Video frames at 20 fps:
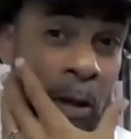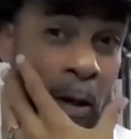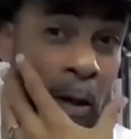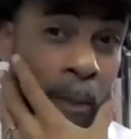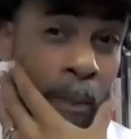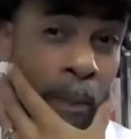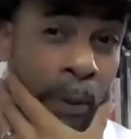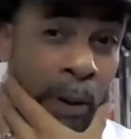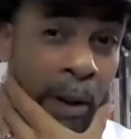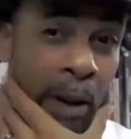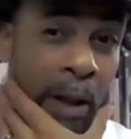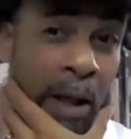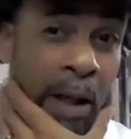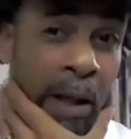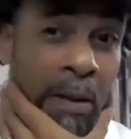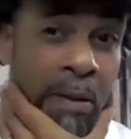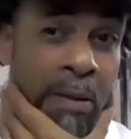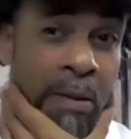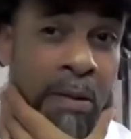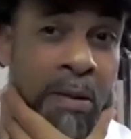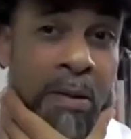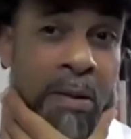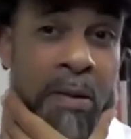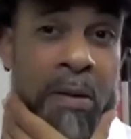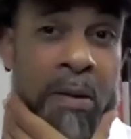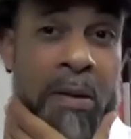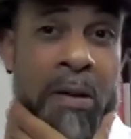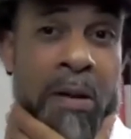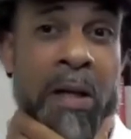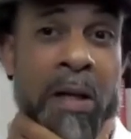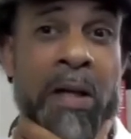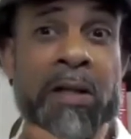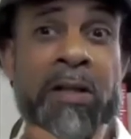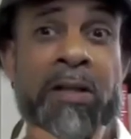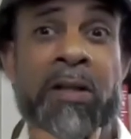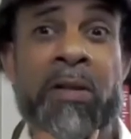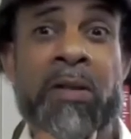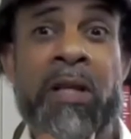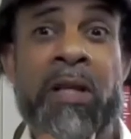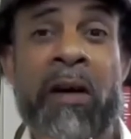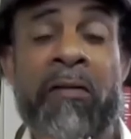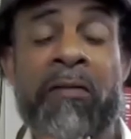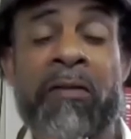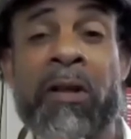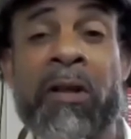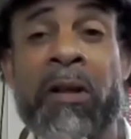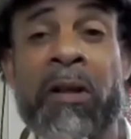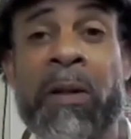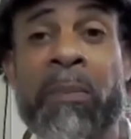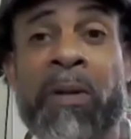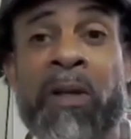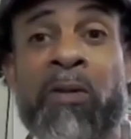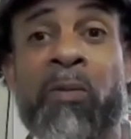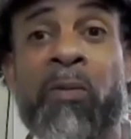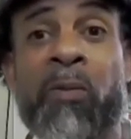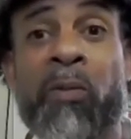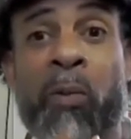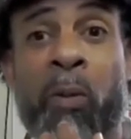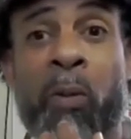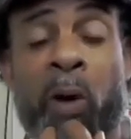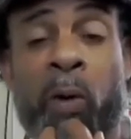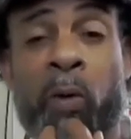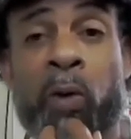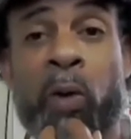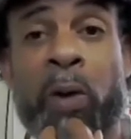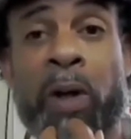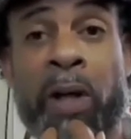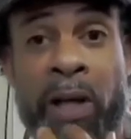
plan is to definitely be more rooted,